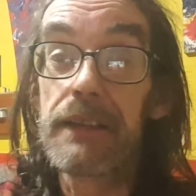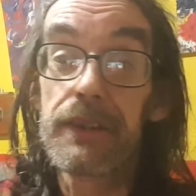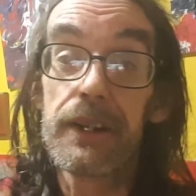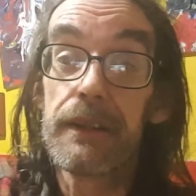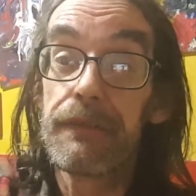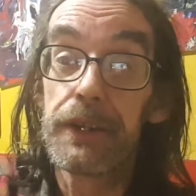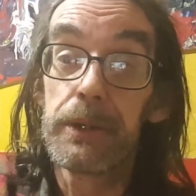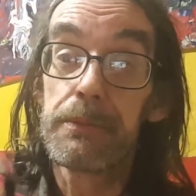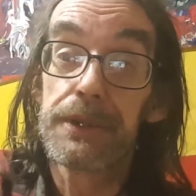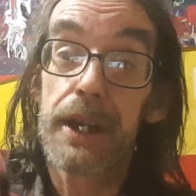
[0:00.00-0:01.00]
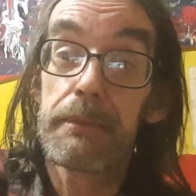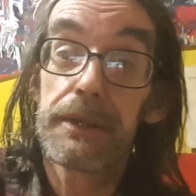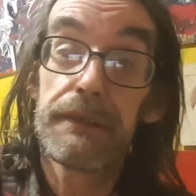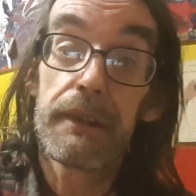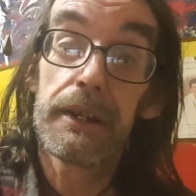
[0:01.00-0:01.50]
of a lot of films up
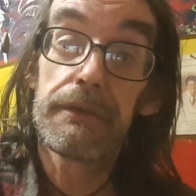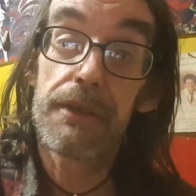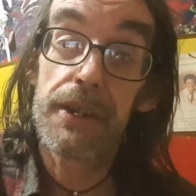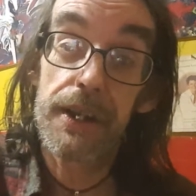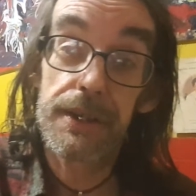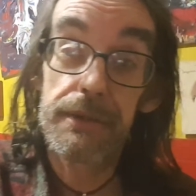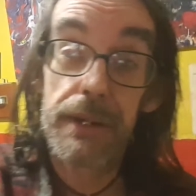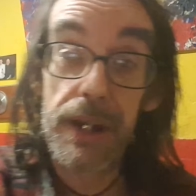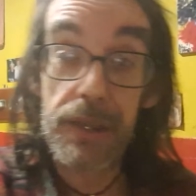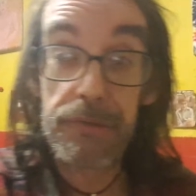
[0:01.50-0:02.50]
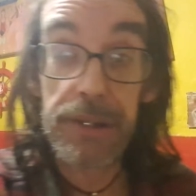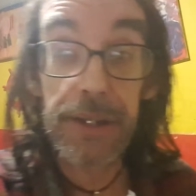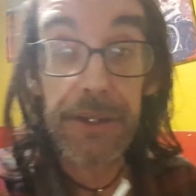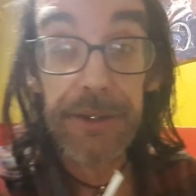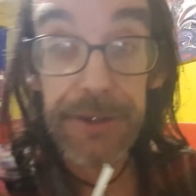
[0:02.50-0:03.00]
here over the last 23
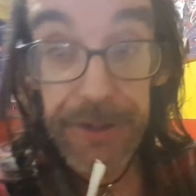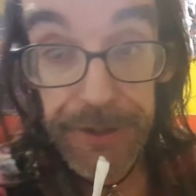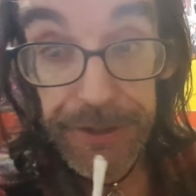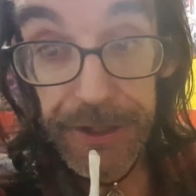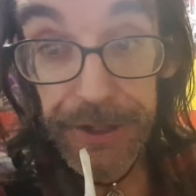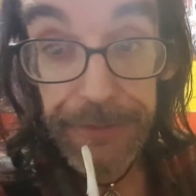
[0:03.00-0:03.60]
years, you see.